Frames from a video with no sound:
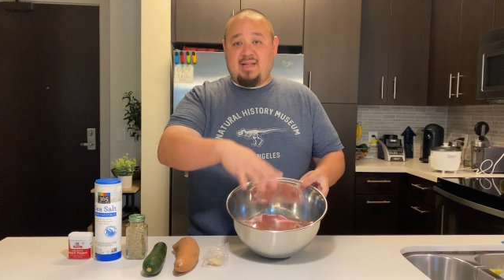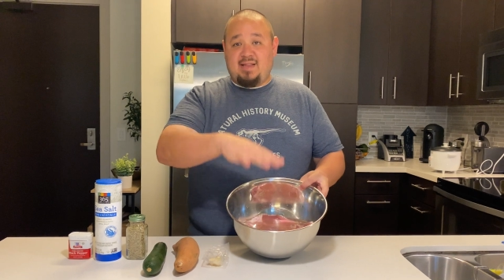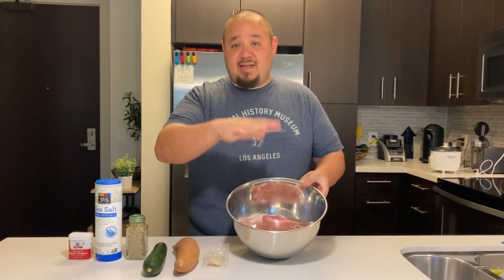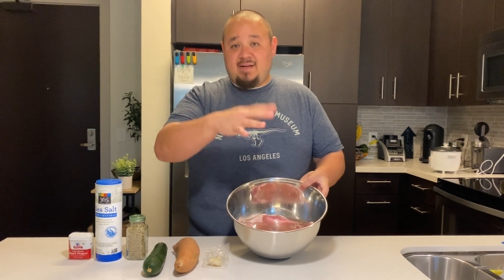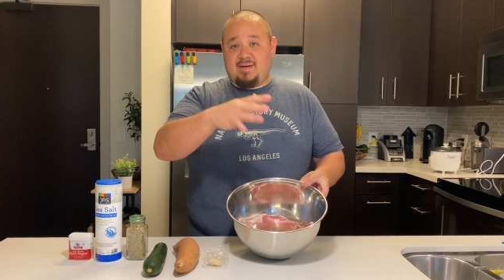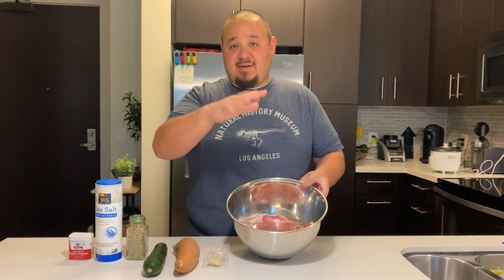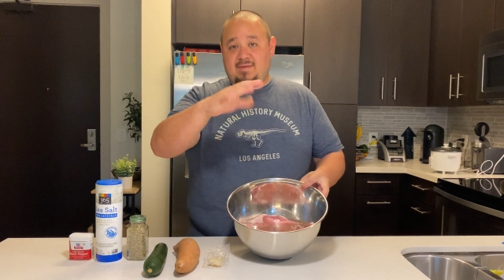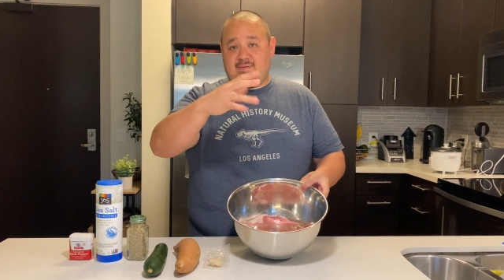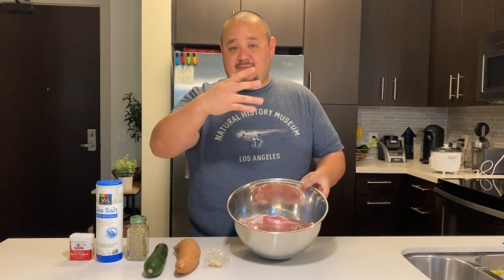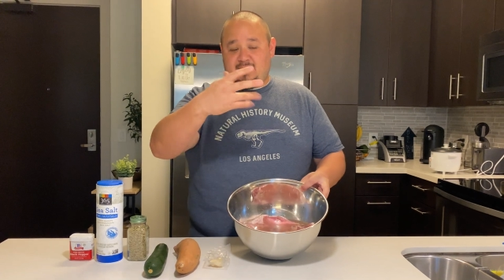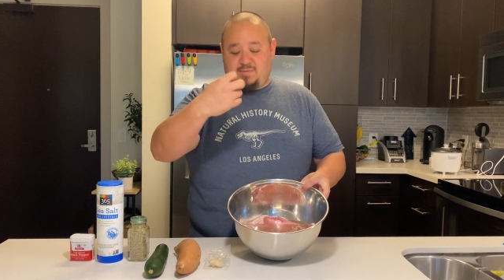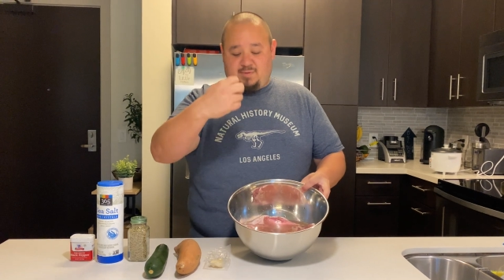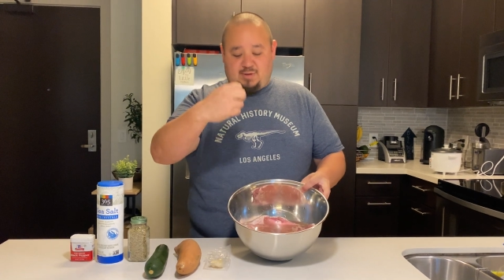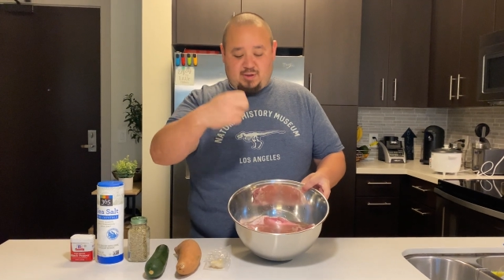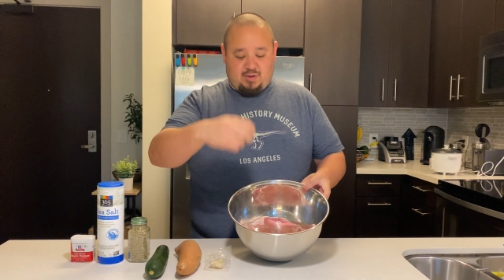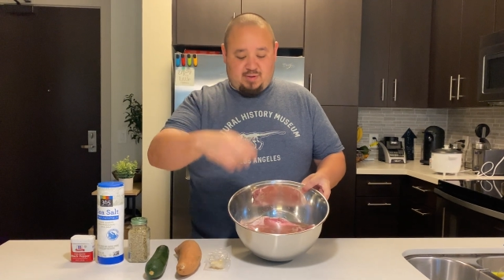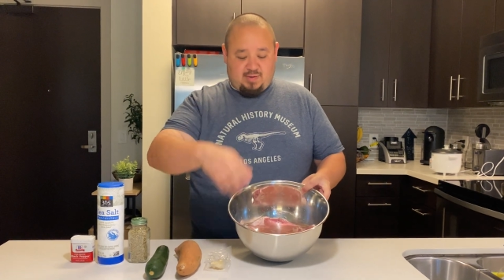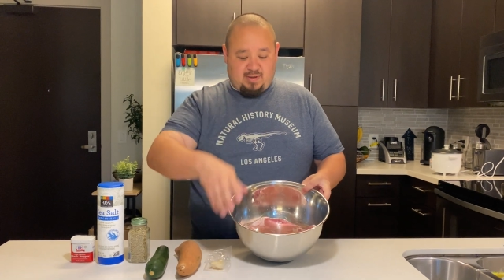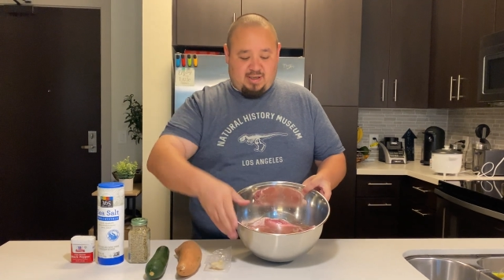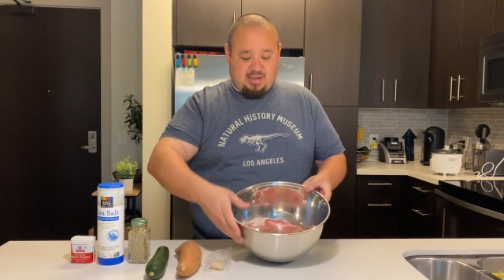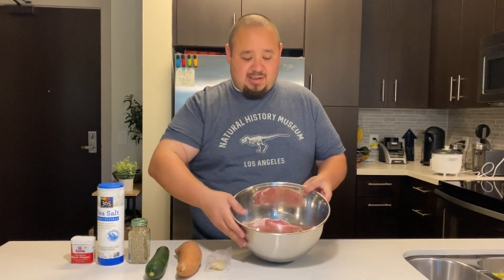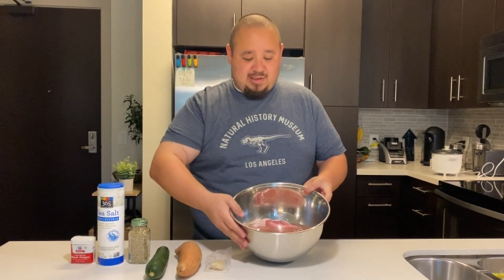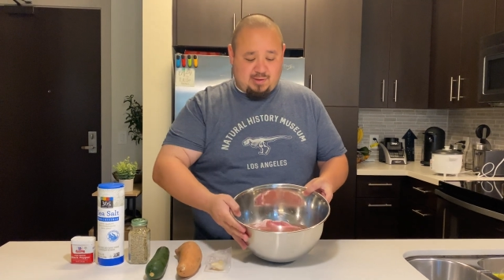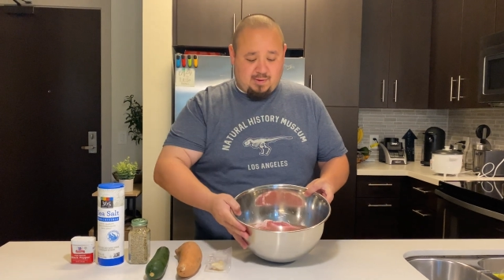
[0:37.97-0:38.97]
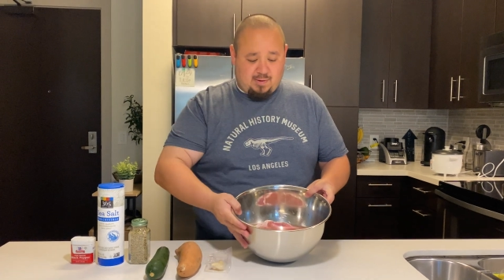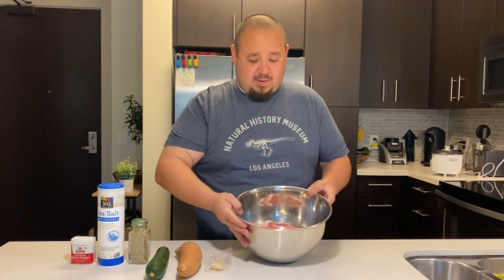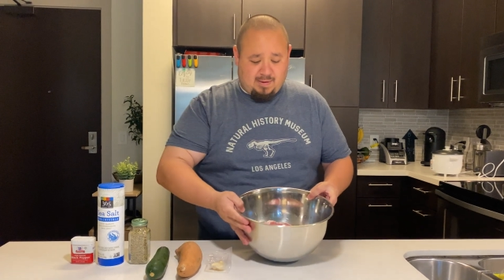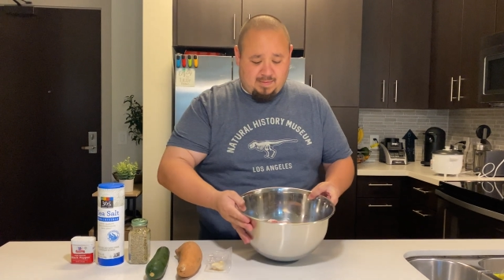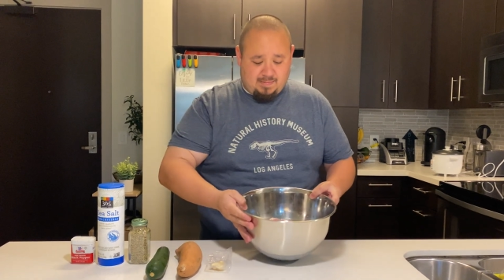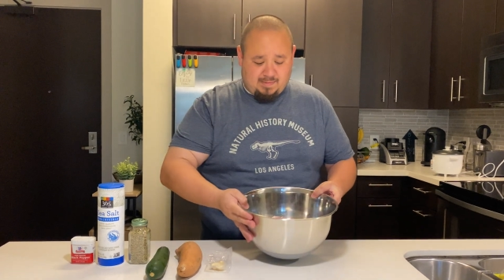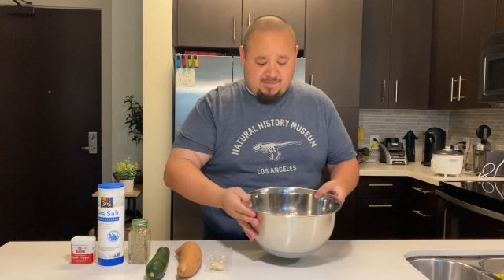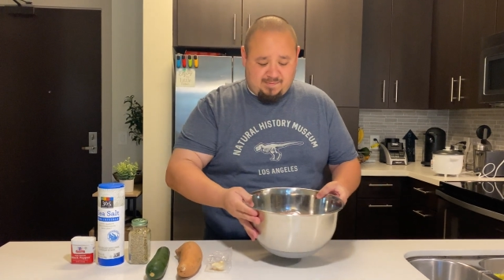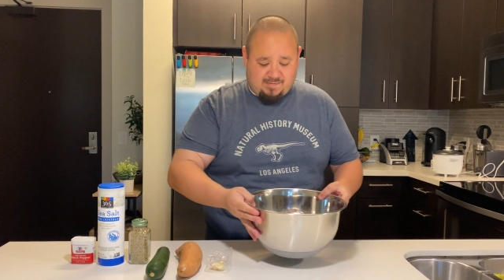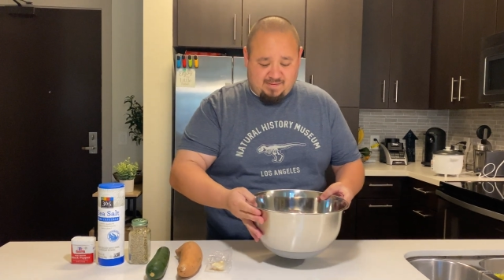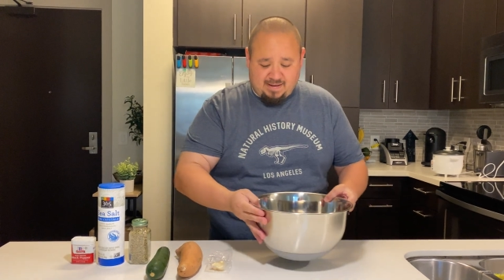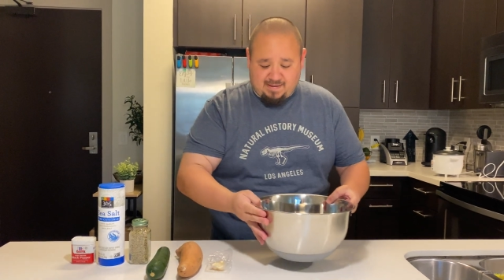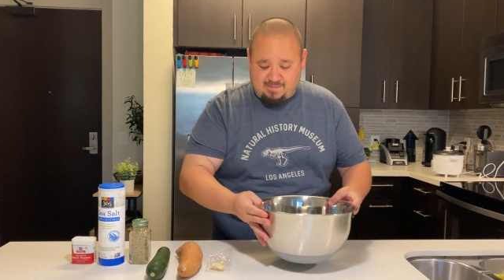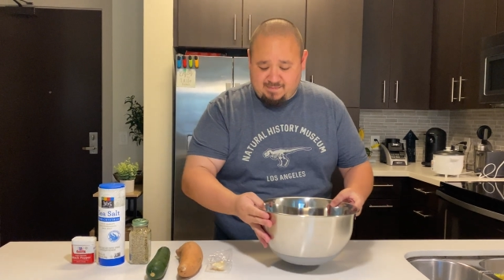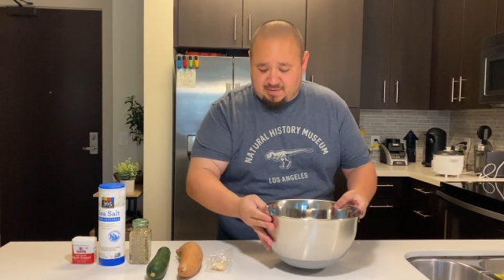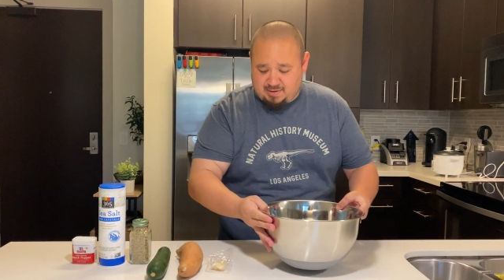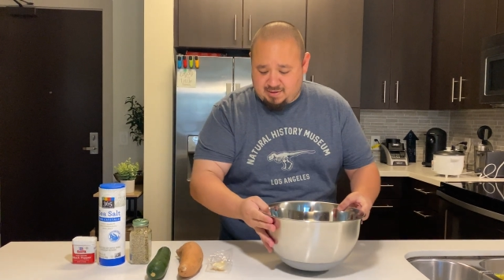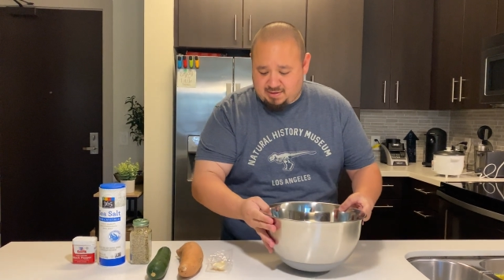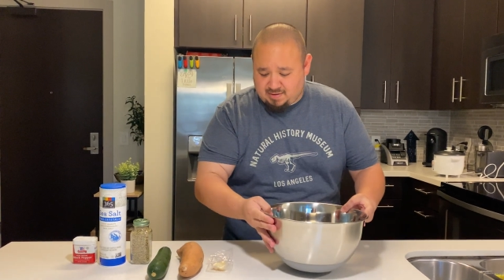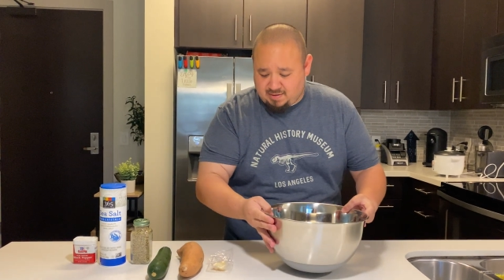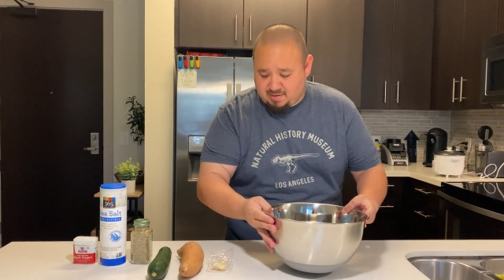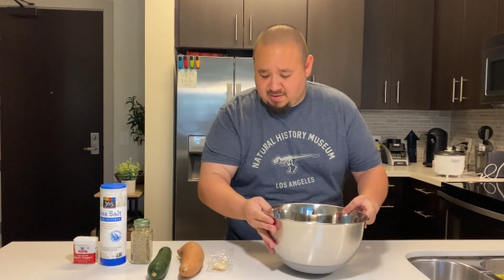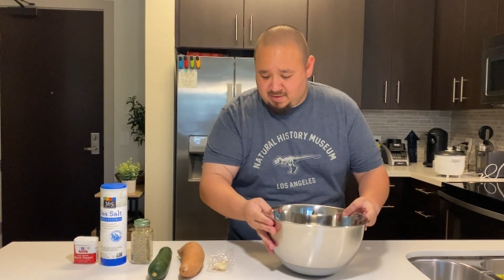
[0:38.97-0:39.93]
there just so it can soak up the flavors.